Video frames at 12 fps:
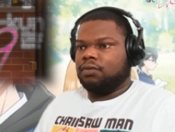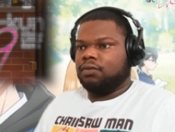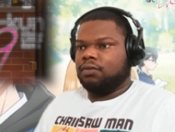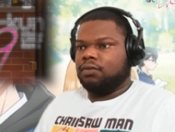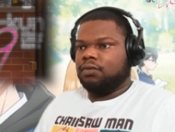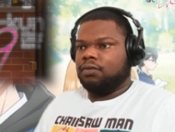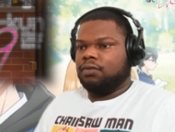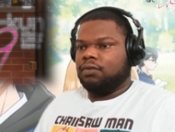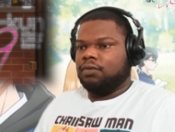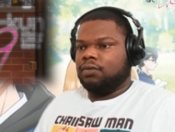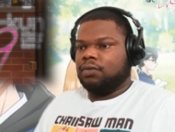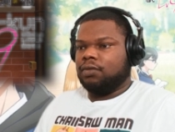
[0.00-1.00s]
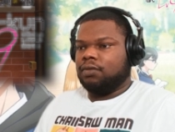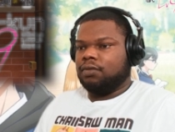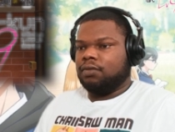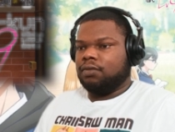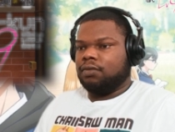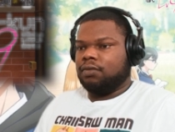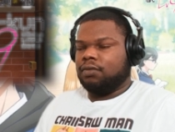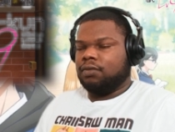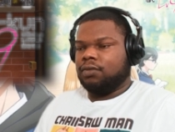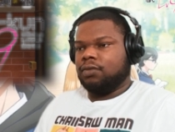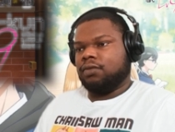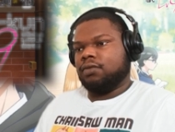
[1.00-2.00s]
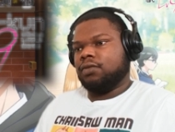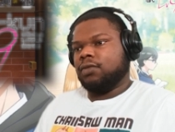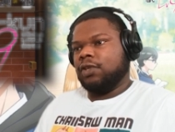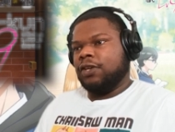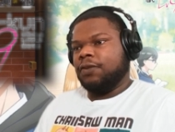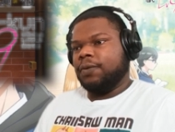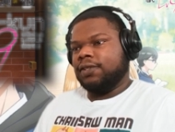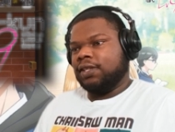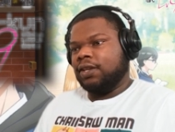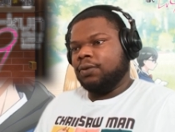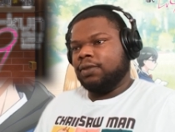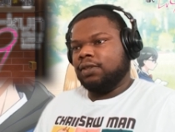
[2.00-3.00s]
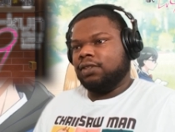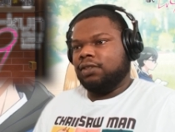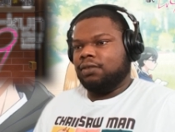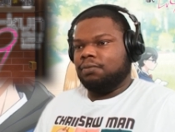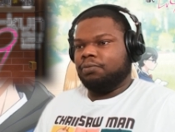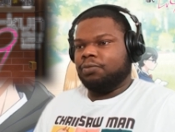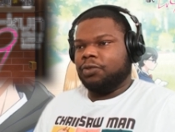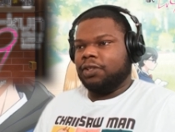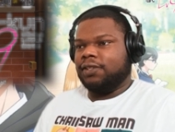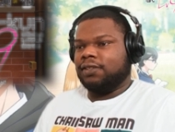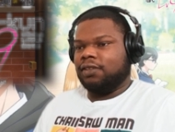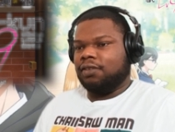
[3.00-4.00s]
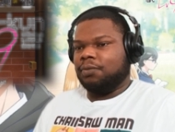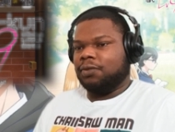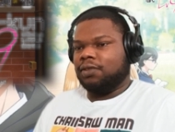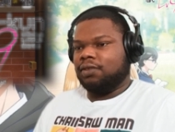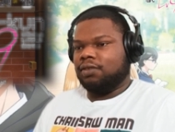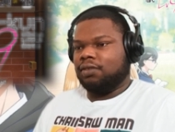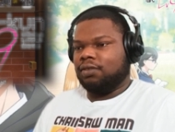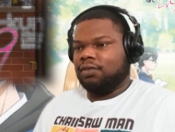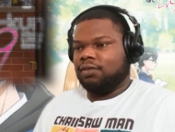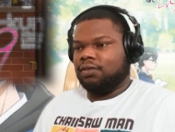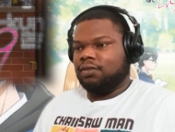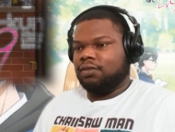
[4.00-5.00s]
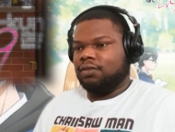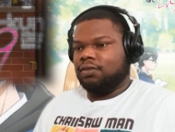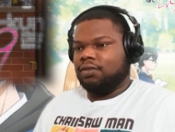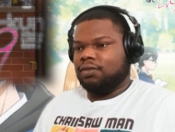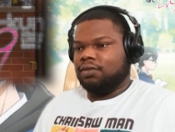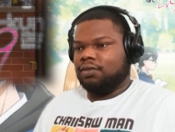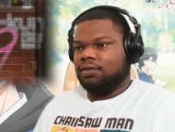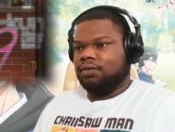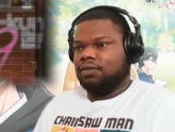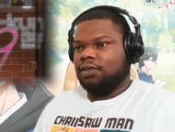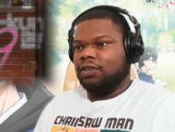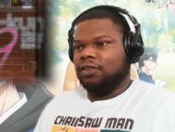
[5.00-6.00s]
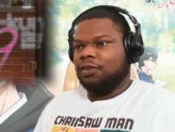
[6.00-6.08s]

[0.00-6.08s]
Oh. Hmm, I was gonna say I don't think he plays games. And I